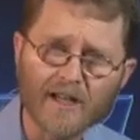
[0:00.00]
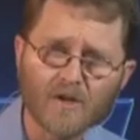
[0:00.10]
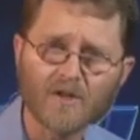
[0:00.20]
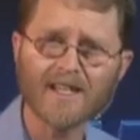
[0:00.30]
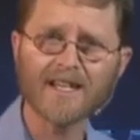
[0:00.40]
It
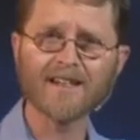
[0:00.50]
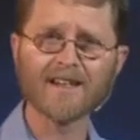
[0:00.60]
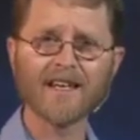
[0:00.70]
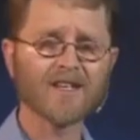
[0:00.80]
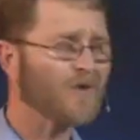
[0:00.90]
could e
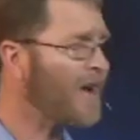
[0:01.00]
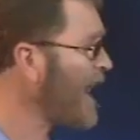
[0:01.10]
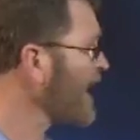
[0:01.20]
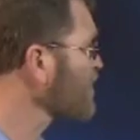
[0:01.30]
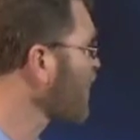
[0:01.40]
lead to an
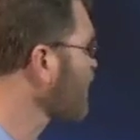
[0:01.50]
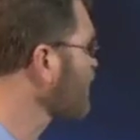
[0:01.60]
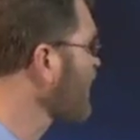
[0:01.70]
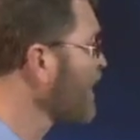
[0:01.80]
act of,